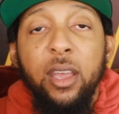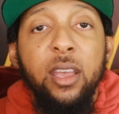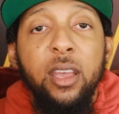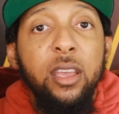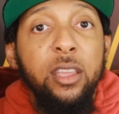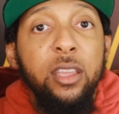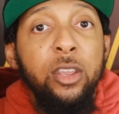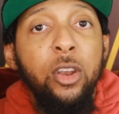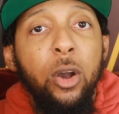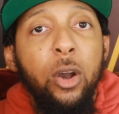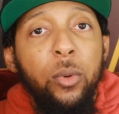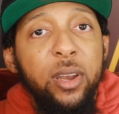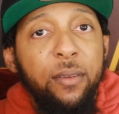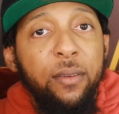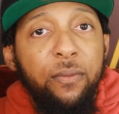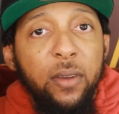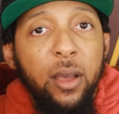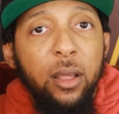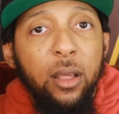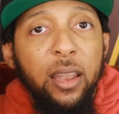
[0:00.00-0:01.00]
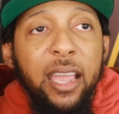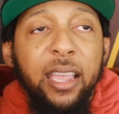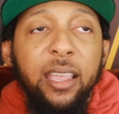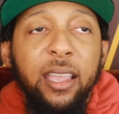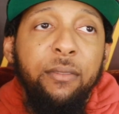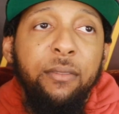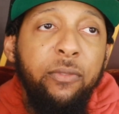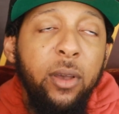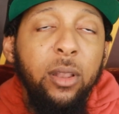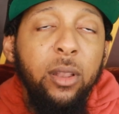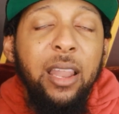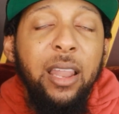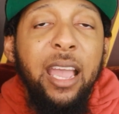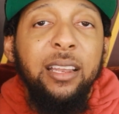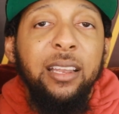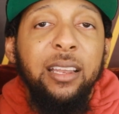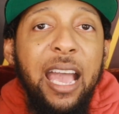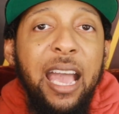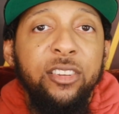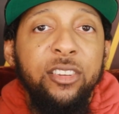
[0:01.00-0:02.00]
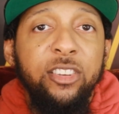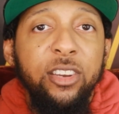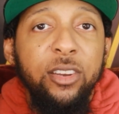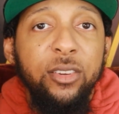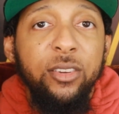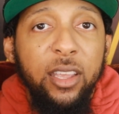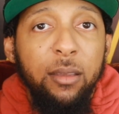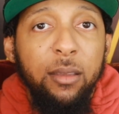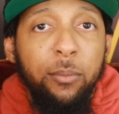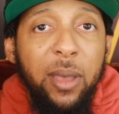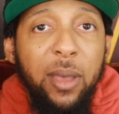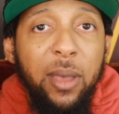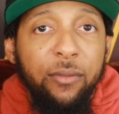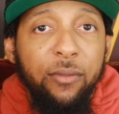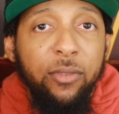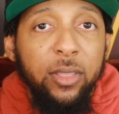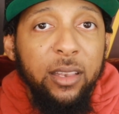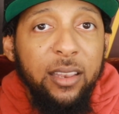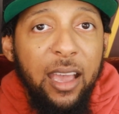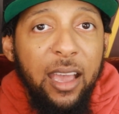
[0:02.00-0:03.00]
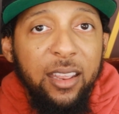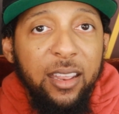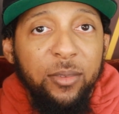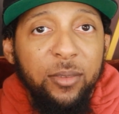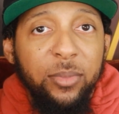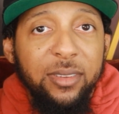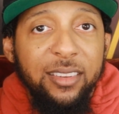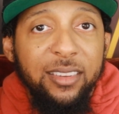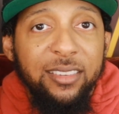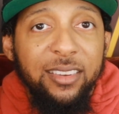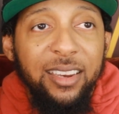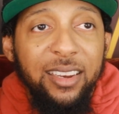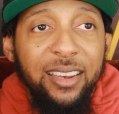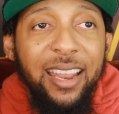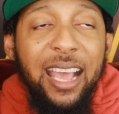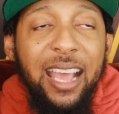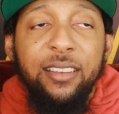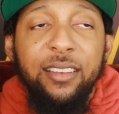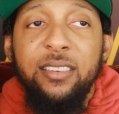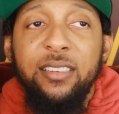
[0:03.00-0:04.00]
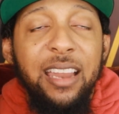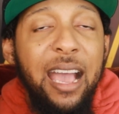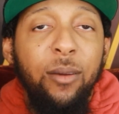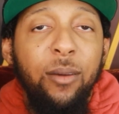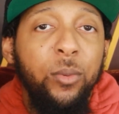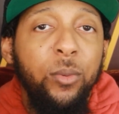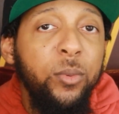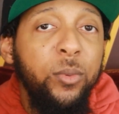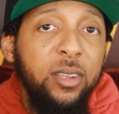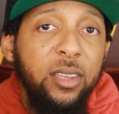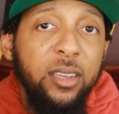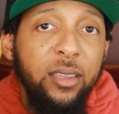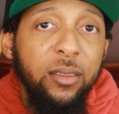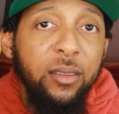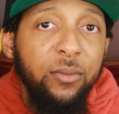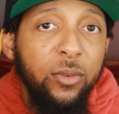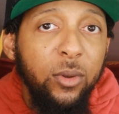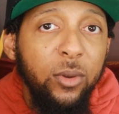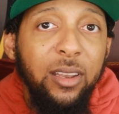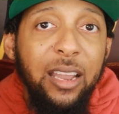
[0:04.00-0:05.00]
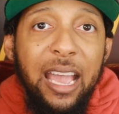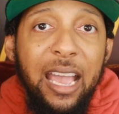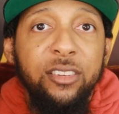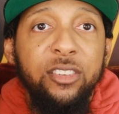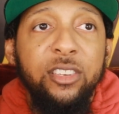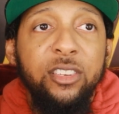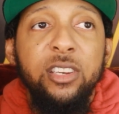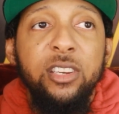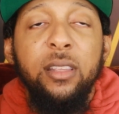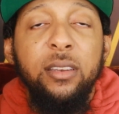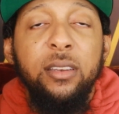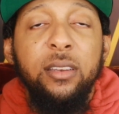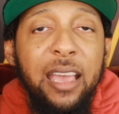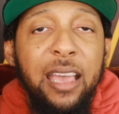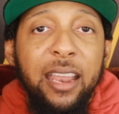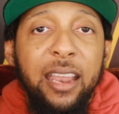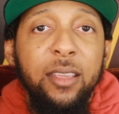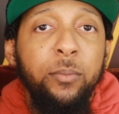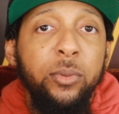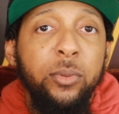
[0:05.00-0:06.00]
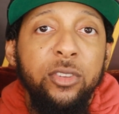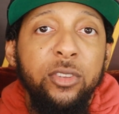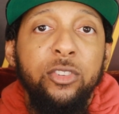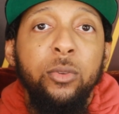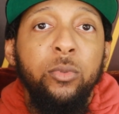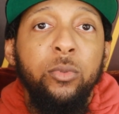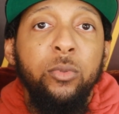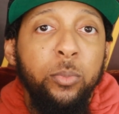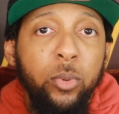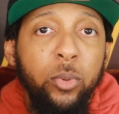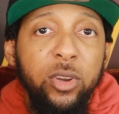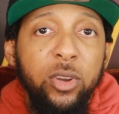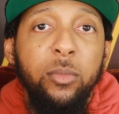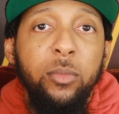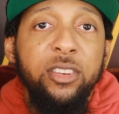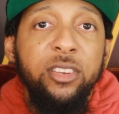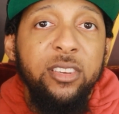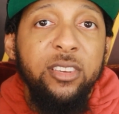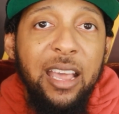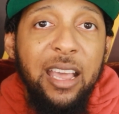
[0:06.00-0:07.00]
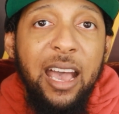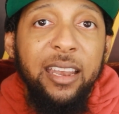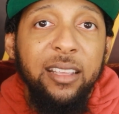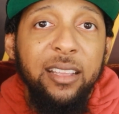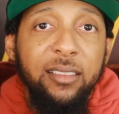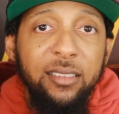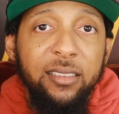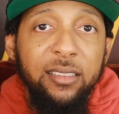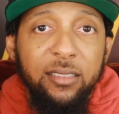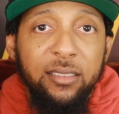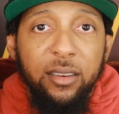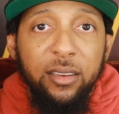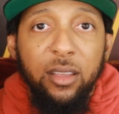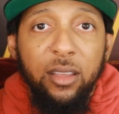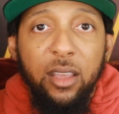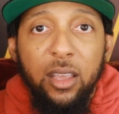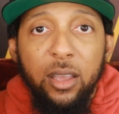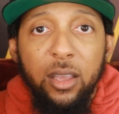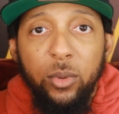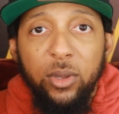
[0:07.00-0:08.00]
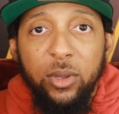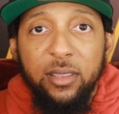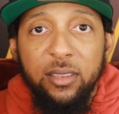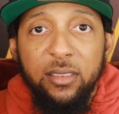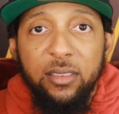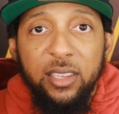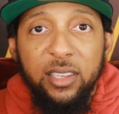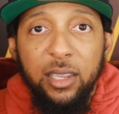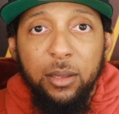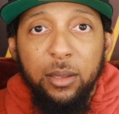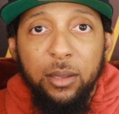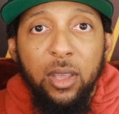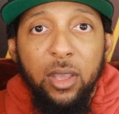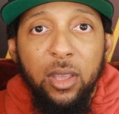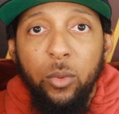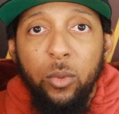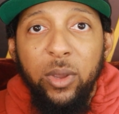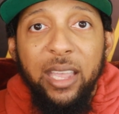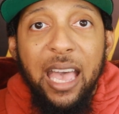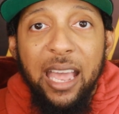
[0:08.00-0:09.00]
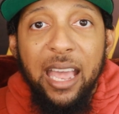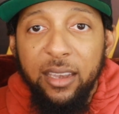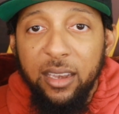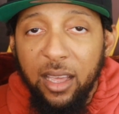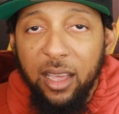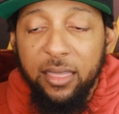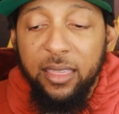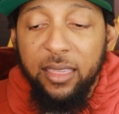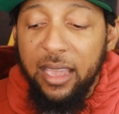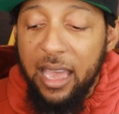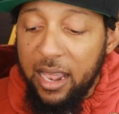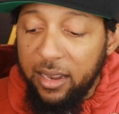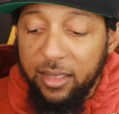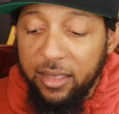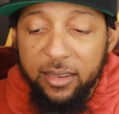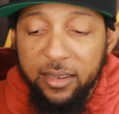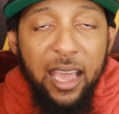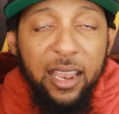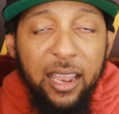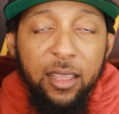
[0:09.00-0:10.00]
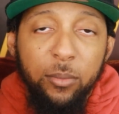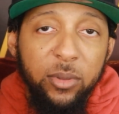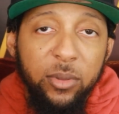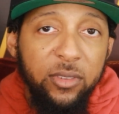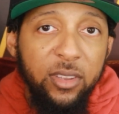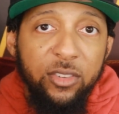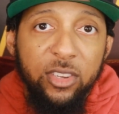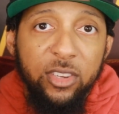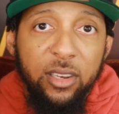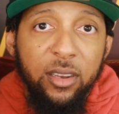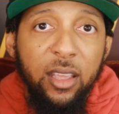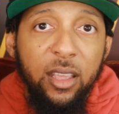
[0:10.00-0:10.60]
you know what it felt like? It felt like last year's impact from the tight end position. And that's not what we're looking for. Last year, the tight end position was pretty much non existent with this team. We got nothing out of the tight end position